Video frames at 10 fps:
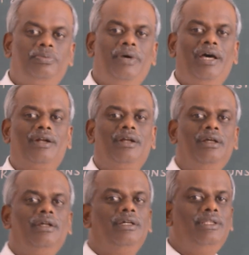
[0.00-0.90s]
pair.
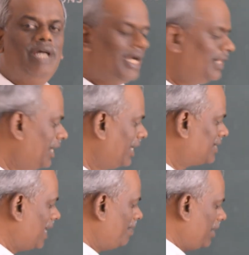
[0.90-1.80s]
The another
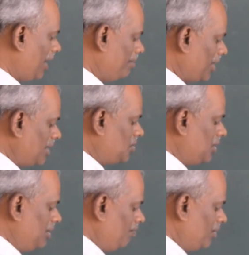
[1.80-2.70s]
example I am
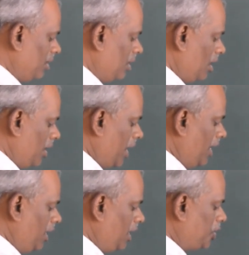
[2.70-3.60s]
writing,
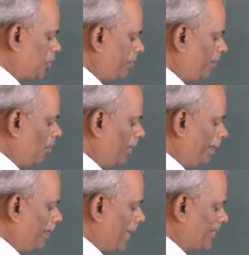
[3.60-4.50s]

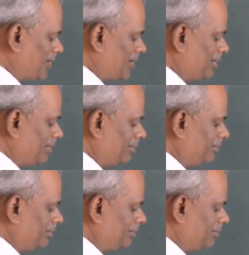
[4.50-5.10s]
NH4 plus.